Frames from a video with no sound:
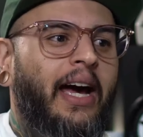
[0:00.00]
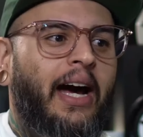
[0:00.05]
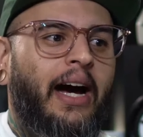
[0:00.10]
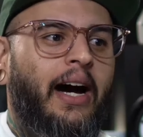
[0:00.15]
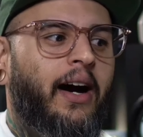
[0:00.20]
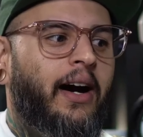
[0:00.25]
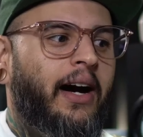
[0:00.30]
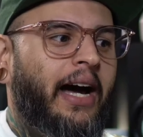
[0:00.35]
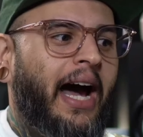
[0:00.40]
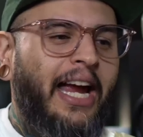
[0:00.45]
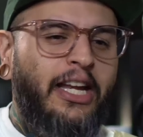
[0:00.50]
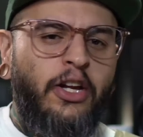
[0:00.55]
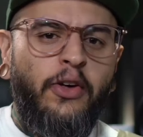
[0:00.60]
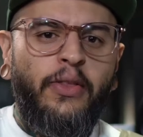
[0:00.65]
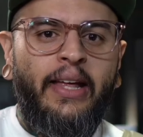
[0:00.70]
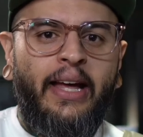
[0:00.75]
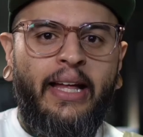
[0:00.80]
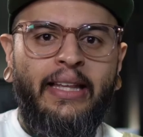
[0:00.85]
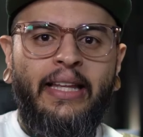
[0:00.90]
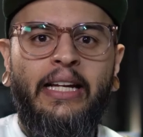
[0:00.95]
I know
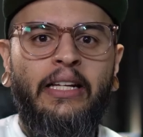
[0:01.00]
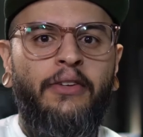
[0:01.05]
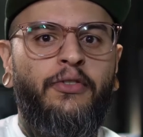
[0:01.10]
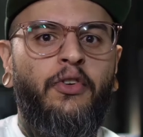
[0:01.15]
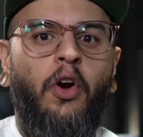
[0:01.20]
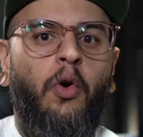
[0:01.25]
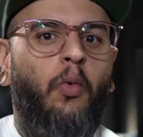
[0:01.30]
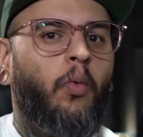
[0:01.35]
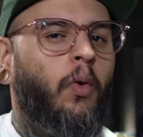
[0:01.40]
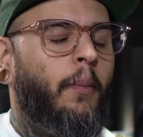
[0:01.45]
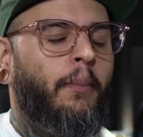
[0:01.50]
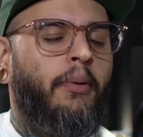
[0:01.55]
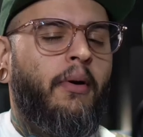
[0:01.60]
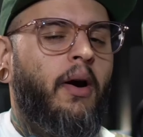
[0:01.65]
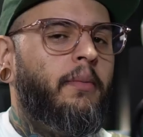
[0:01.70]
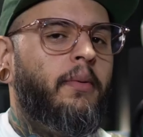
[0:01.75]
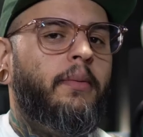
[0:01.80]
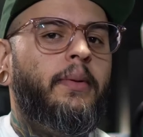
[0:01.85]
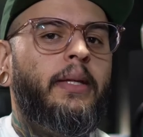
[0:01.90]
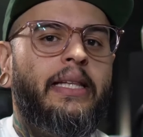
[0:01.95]
that a lot of you are
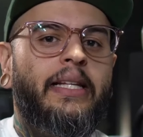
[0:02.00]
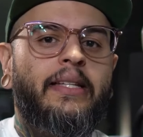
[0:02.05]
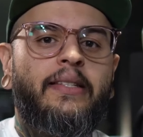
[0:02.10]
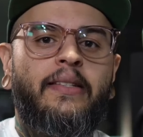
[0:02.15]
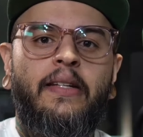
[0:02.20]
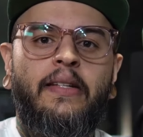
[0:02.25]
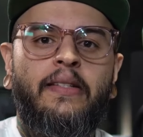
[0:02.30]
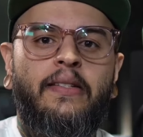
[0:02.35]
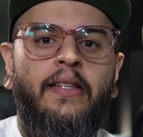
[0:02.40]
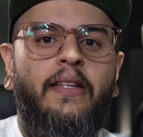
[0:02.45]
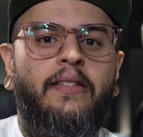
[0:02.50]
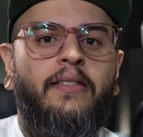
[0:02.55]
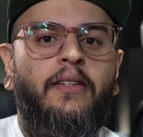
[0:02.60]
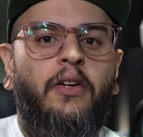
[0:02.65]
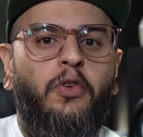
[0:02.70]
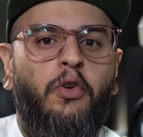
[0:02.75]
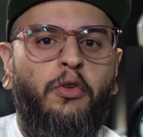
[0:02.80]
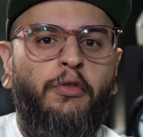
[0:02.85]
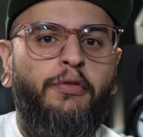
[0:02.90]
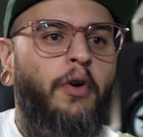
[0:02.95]
probably listening to this
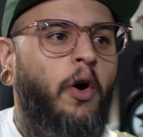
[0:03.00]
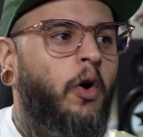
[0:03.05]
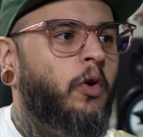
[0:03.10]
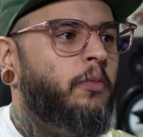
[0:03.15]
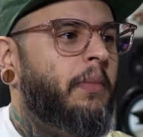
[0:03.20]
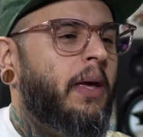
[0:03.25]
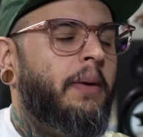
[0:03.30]
on your phone.